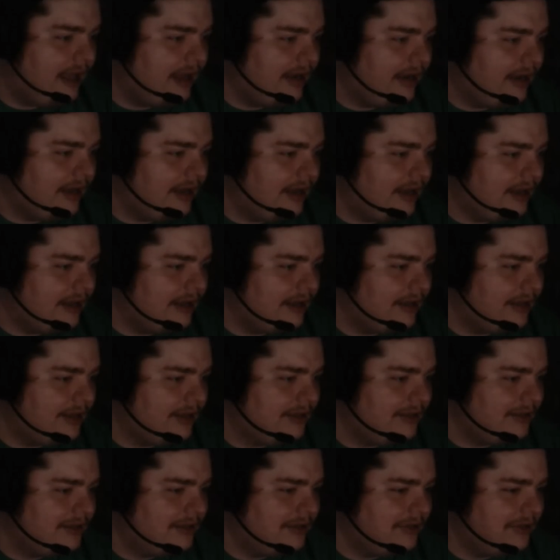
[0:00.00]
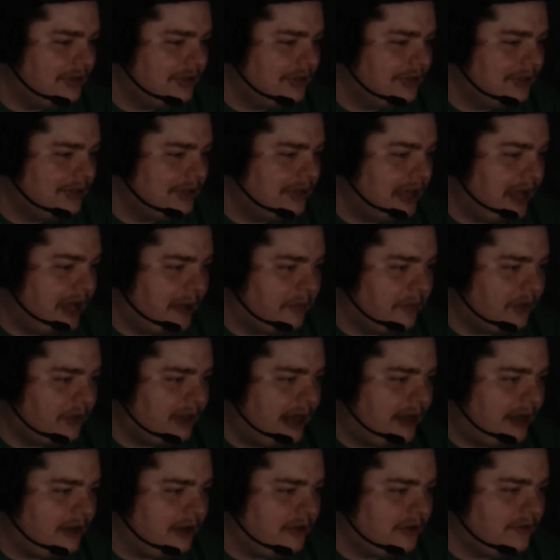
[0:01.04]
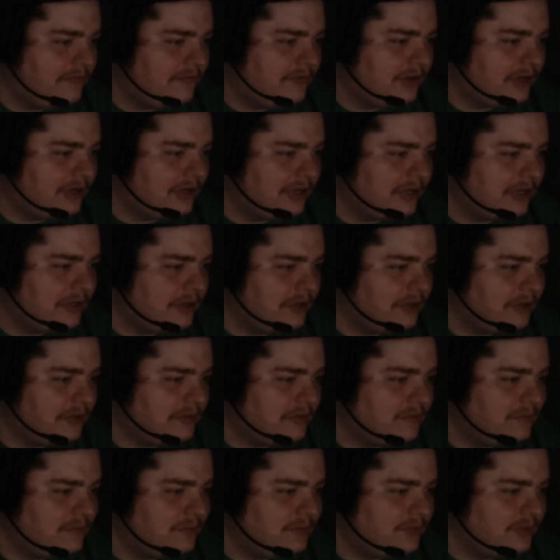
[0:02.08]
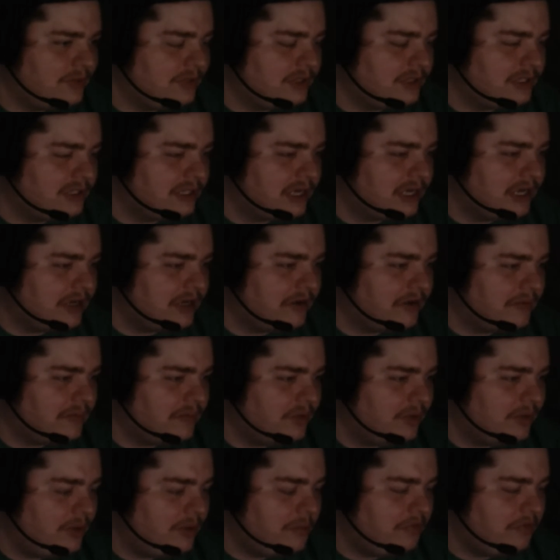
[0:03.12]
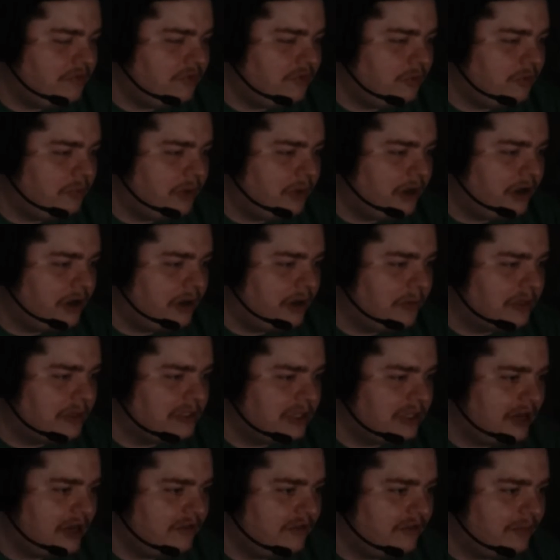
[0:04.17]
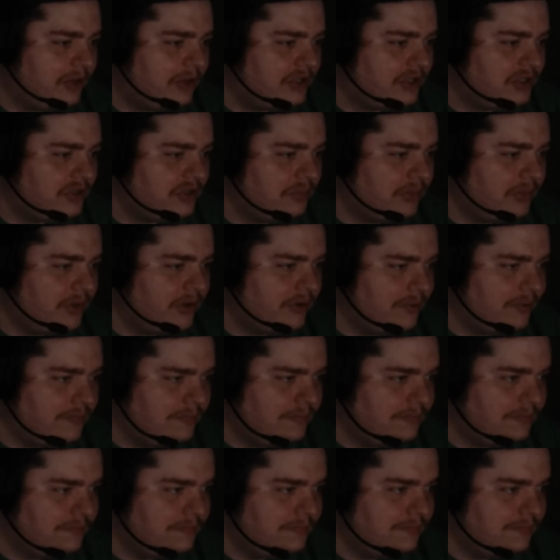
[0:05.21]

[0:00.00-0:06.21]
and I'm glad to fucking do this again. You make me feel better. I'm excited for my cheat meal.